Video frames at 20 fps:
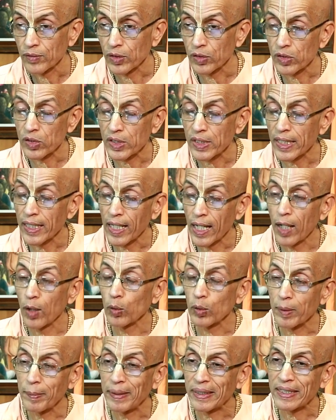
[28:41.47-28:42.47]
Now you see
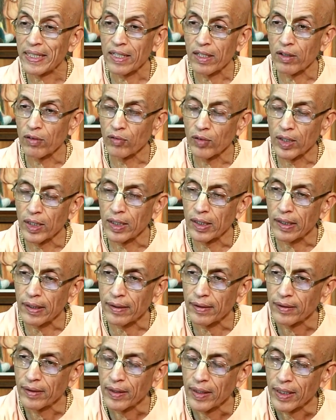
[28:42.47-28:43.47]
how the material world
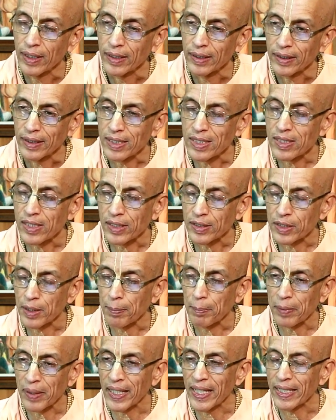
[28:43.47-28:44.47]
is such a
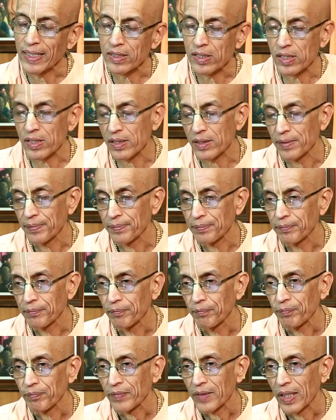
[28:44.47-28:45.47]
place
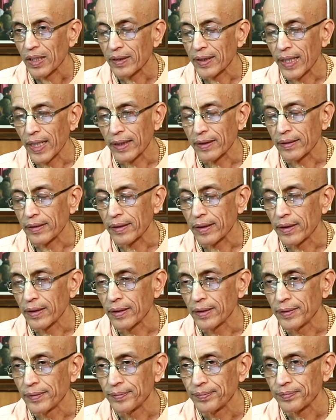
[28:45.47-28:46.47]
that
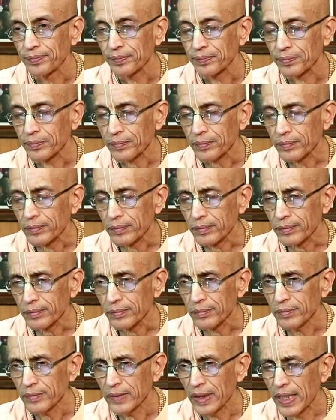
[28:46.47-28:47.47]
uh,
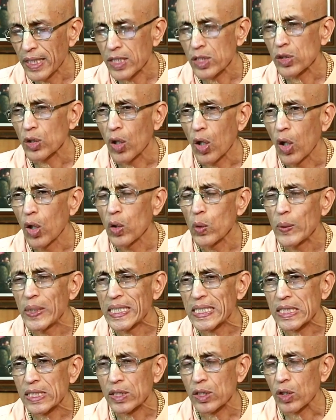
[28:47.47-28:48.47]
there is
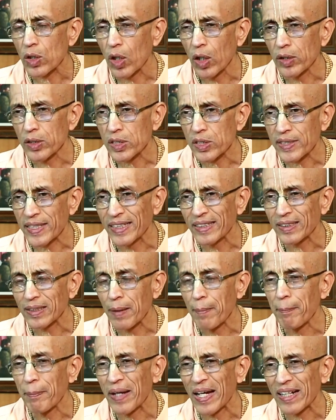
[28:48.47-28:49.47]
always constant
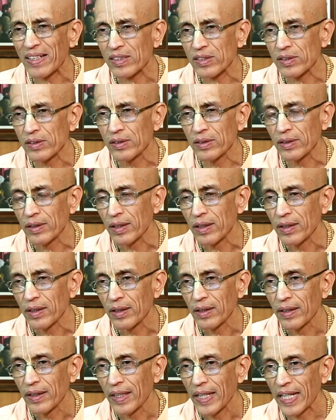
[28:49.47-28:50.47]
comparison,
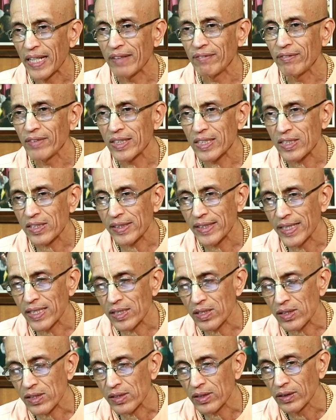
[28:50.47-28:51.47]

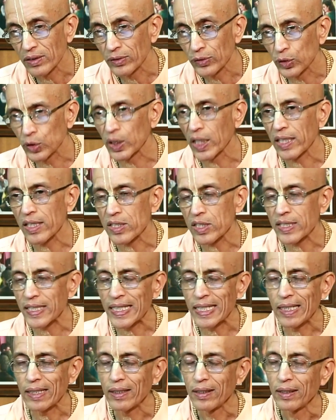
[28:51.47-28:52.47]
enviousness,
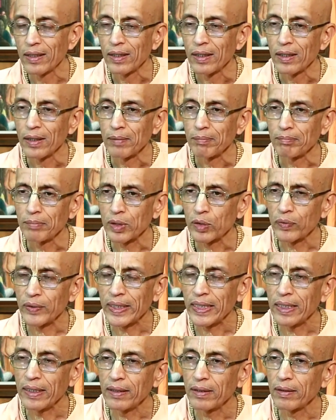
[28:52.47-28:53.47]
jealousy
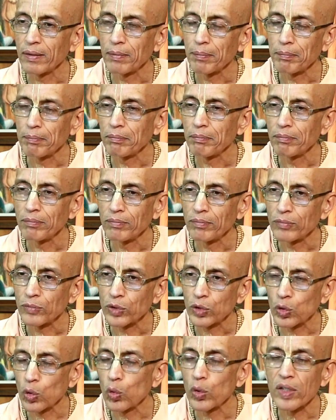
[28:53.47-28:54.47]
between
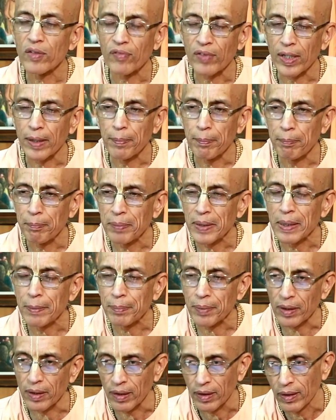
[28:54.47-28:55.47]
two different
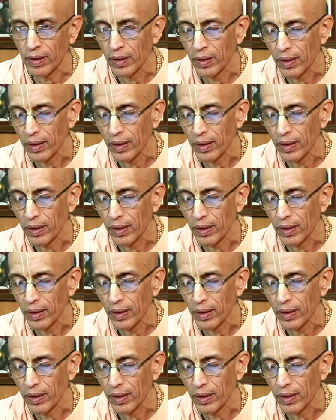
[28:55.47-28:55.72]
people.